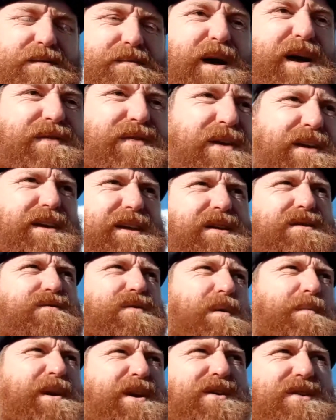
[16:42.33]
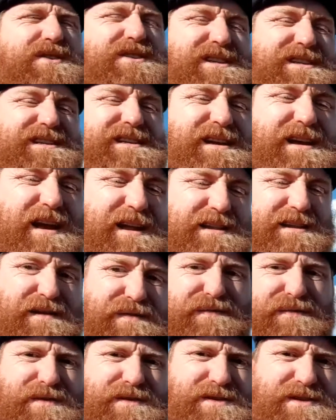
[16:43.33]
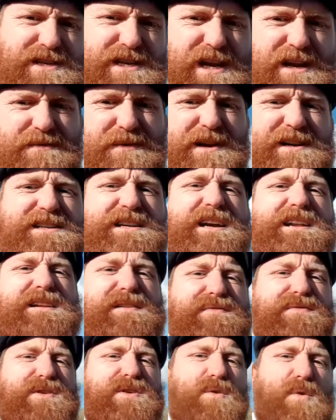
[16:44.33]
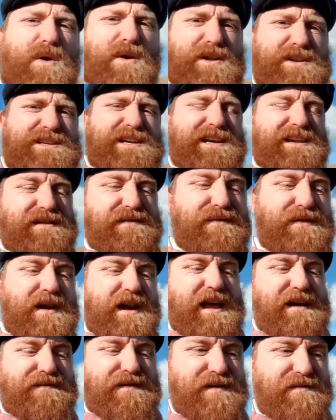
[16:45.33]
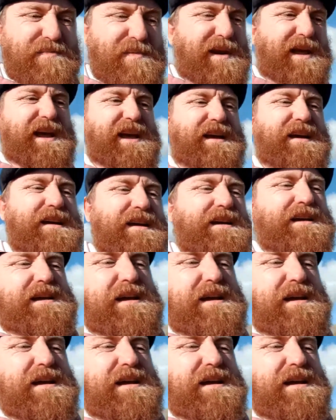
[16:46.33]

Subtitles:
but I think Robbie Gotts is a different, when I say different quality, a different level of player.